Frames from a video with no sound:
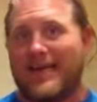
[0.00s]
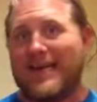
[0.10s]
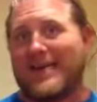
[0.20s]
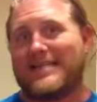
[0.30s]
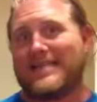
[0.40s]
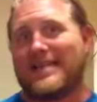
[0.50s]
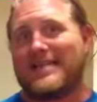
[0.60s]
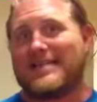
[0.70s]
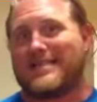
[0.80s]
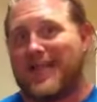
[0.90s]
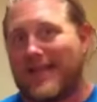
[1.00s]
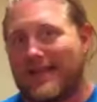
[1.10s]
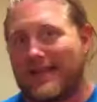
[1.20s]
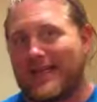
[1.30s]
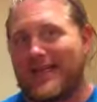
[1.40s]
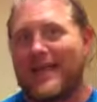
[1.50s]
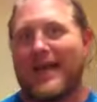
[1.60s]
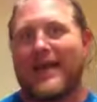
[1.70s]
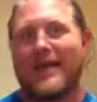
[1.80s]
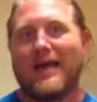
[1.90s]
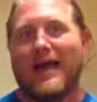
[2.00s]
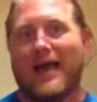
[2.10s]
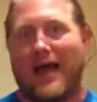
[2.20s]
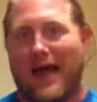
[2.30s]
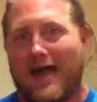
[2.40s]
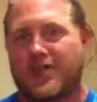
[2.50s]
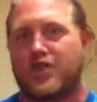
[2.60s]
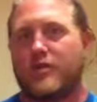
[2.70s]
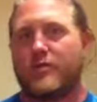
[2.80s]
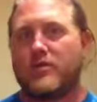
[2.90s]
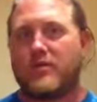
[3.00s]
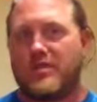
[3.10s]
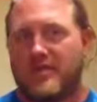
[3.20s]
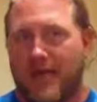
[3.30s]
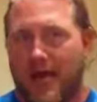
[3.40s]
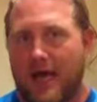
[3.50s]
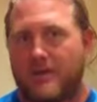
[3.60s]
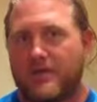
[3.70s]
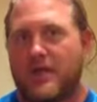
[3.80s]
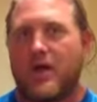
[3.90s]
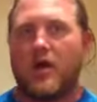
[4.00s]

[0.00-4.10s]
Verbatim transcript: It's daily, actionable steps